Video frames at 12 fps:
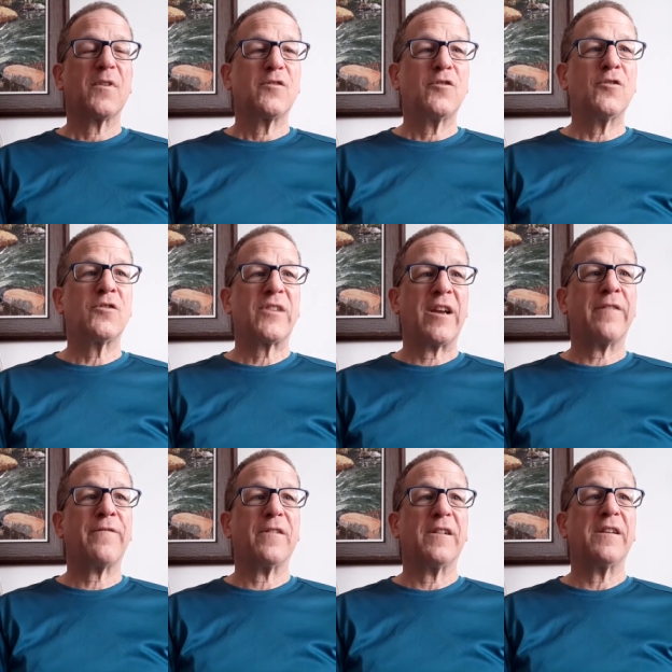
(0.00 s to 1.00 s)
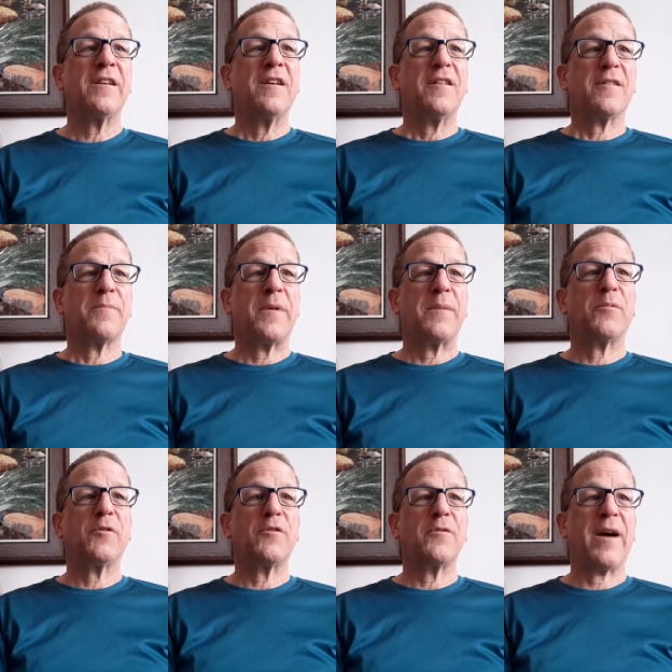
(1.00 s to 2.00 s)
Choose carefully the
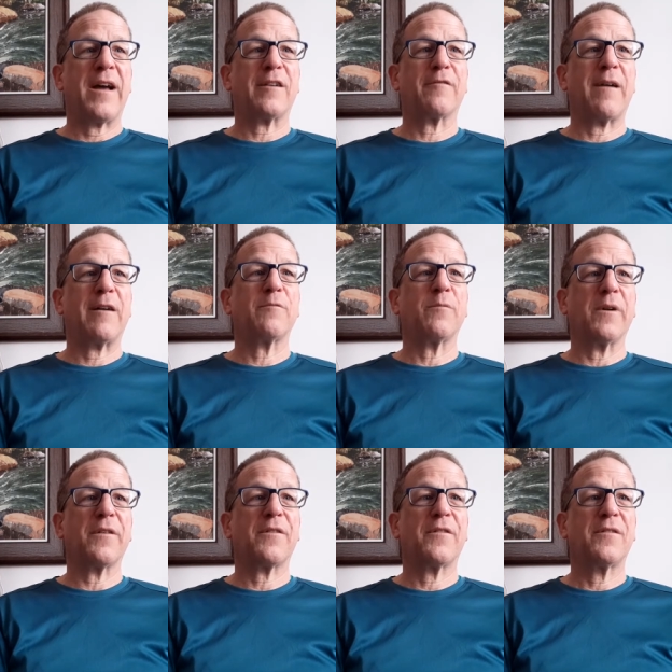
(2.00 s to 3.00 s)
people you hang around with.